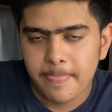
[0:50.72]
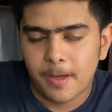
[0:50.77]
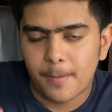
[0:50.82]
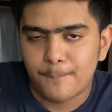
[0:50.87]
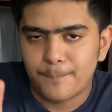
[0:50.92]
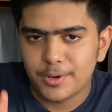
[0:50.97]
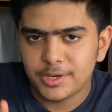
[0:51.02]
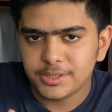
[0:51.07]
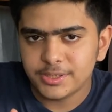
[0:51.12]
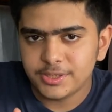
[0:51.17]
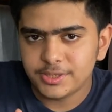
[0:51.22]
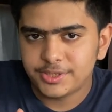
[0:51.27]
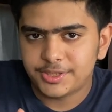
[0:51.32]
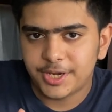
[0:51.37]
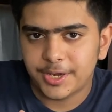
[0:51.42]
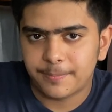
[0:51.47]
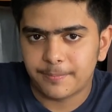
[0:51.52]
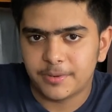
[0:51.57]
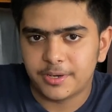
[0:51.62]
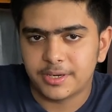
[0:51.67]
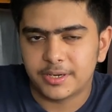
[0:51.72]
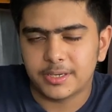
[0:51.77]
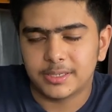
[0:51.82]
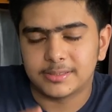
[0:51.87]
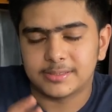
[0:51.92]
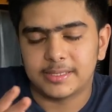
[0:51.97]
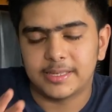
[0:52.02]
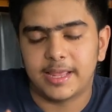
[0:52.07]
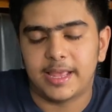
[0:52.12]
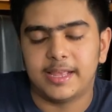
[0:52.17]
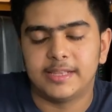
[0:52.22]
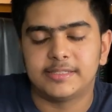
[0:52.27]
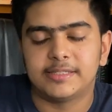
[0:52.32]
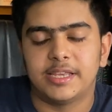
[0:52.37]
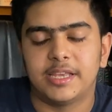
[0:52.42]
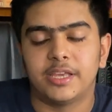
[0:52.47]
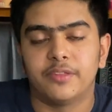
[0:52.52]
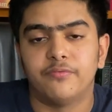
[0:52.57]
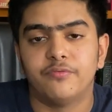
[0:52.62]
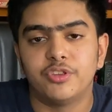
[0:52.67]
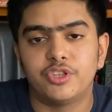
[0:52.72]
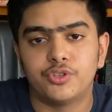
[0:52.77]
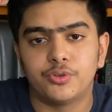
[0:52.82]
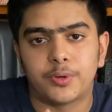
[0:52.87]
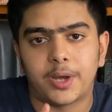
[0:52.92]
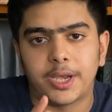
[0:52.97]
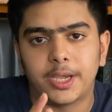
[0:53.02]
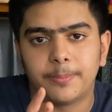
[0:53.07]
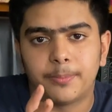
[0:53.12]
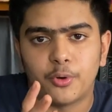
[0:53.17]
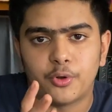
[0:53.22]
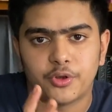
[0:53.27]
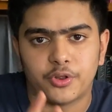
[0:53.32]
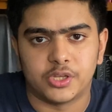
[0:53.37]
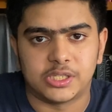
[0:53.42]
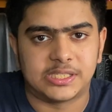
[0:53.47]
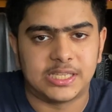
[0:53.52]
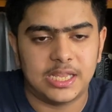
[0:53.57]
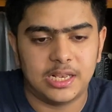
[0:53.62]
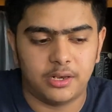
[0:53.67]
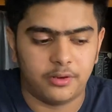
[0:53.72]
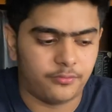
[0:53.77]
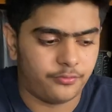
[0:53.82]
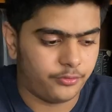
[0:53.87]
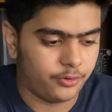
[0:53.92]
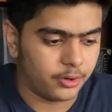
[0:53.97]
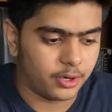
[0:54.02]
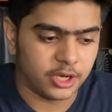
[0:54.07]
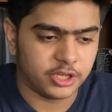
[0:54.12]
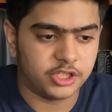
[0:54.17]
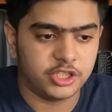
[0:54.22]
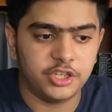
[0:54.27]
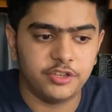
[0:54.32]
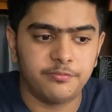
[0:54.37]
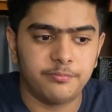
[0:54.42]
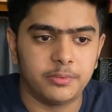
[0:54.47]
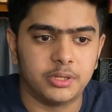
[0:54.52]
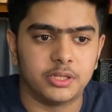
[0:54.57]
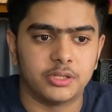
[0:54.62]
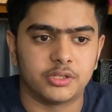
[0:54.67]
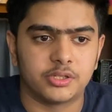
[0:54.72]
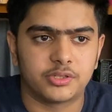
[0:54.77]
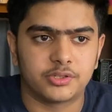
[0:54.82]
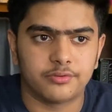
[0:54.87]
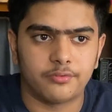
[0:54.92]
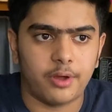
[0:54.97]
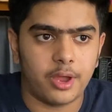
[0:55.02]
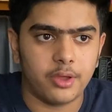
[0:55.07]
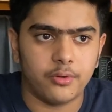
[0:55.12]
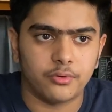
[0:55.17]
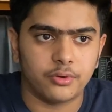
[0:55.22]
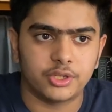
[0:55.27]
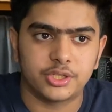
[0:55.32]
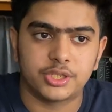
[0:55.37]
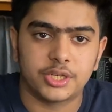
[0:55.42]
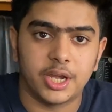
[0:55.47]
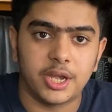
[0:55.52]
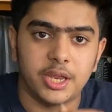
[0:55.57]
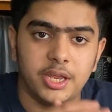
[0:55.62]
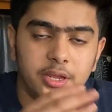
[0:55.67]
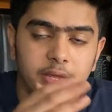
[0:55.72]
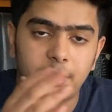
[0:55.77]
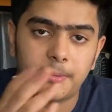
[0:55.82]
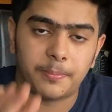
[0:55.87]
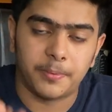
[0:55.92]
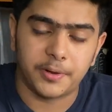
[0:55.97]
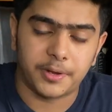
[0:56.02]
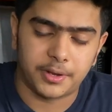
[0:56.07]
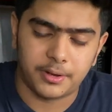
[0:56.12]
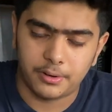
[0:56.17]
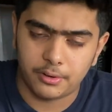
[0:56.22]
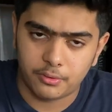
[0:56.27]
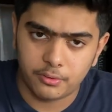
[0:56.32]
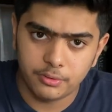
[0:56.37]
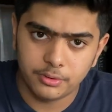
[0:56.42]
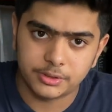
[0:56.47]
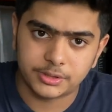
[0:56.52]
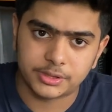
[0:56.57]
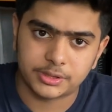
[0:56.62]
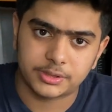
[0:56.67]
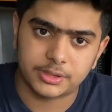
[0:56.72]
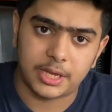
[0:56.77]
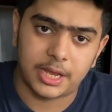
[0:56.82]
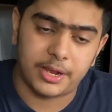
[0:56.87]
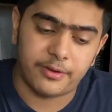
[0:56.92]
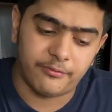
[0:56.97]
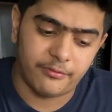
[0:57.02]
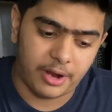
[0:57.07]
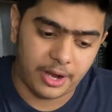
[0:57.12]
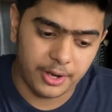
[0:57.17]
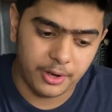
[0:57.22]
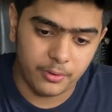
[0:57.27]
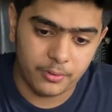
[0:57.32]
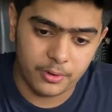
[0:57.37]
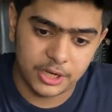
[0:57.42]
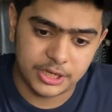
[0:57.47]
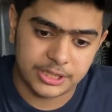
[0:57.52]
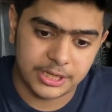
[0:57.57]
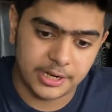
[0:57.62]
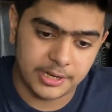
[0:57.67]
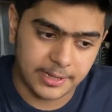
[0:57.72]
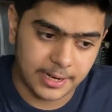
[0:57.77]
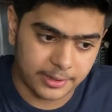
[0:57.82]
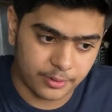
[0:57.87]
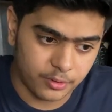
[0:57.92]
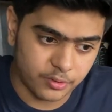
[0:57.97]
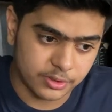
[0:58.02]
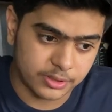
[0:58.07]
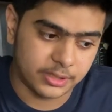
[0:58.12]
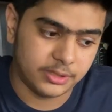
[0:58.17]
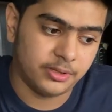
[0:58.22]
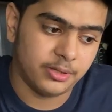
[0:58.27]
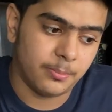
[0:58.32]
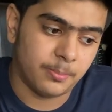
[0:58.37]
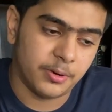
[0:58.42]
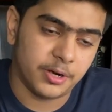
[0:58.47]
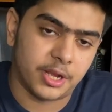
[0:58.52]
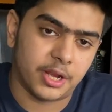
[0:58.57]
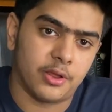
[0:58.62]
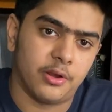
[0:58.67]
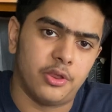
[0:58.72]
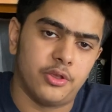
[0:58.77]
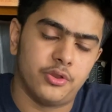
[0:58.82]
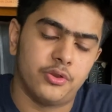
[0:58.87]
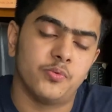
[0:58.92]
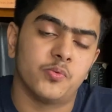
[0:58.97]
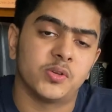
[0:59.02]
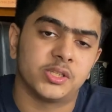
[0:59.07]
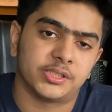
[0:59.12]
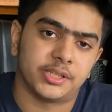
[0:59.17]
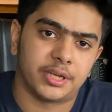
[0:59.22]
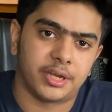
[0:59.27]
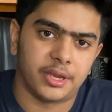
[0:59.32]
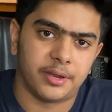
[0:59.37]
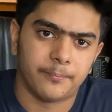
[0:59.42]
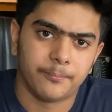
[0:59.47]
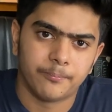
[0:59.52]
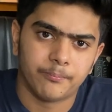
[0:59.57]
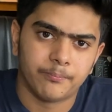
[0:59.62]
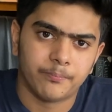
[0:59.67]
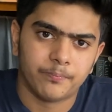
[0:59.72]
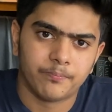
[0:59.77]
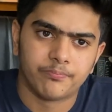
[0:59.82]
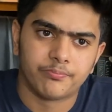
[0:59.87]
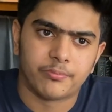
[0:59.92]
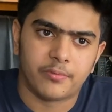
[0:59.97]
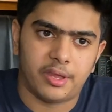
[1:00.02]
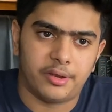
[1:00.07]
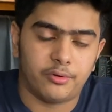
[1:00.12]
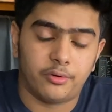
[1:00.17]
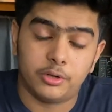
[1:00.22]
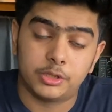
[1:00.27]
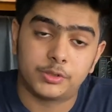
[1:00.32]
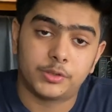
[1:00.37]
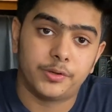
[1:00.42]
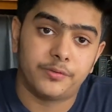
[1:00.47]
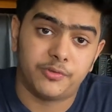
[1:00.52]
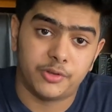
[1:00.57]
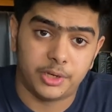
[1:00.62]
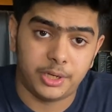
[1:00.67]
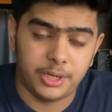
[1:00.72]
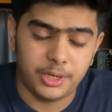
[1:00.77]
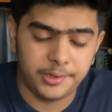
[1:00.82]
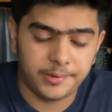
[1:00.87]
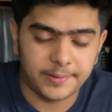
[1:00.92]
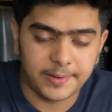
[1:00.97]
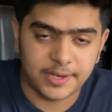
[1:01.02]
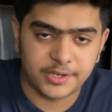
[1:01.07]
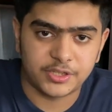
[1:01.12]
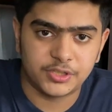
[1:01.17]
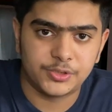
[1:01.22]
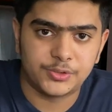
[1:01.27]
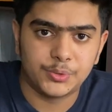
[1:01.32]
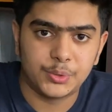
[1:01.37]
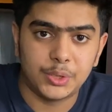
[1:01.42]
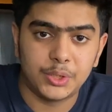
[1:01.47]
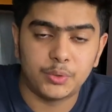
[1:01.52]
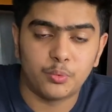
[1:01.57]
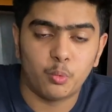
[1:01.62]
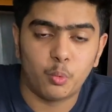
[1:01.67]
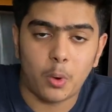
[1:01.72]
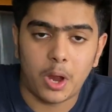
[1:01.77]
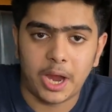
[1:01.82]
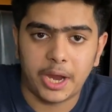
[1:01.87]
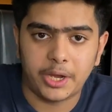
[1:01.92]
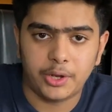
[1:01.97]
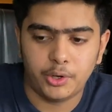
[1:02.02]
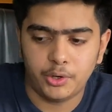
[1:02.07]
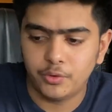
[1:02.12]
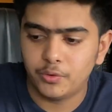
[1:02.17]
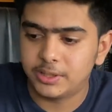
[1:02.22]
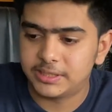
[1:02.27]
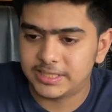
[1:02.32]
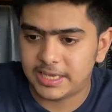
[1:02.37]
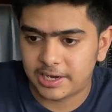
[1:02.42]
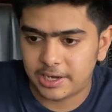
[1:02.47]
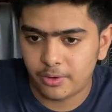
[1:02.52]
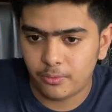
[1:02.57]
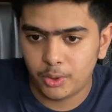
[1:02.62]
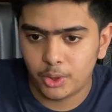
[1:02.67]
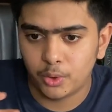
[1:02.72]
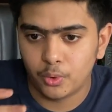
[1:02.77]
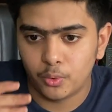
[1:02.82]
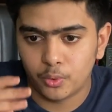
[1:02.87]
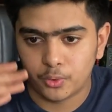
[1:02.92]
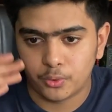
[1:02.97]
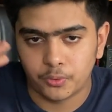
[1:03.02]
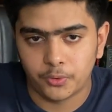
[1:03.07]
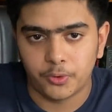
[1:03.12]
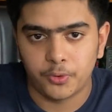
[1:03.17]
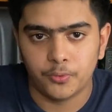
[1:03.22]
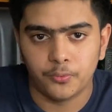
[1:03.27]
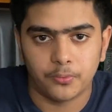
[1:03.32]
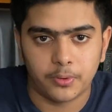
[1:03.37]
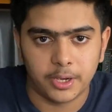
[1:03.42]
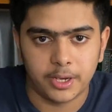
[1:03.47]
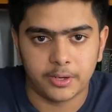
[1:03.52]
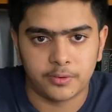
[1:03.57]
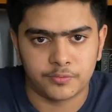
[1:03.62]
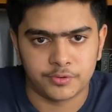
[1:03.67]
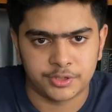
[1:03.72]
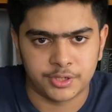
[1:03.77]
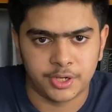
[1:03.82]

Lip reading: A personal statement is an essay in which you write about yourself, your achievements, why you want to study a particular course, and why do you want to study that course in the particular university. And also, if you're an international student, why do you exactly want to go to the UK to